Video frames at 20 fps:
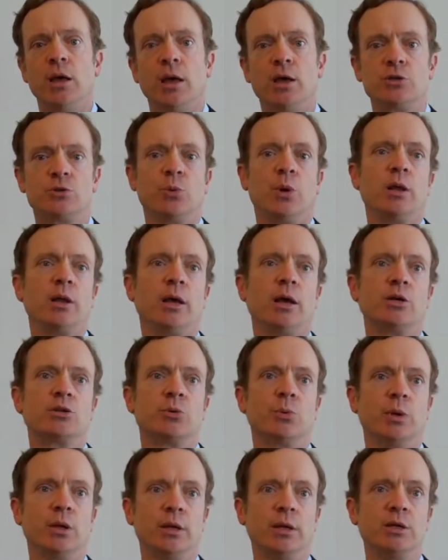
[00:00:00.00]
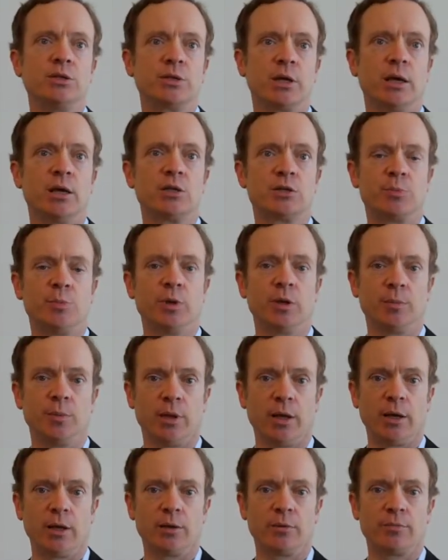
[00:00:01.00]
as well as release and sprint
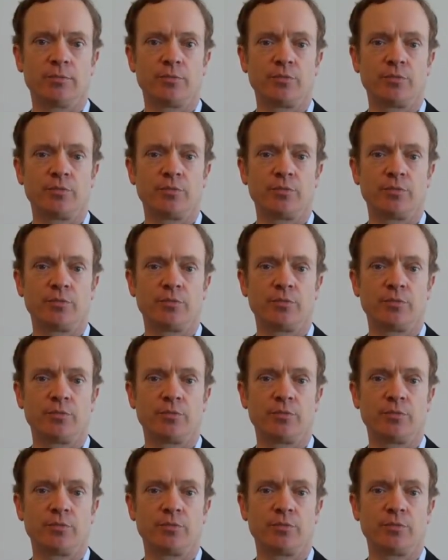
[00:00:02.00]
planning.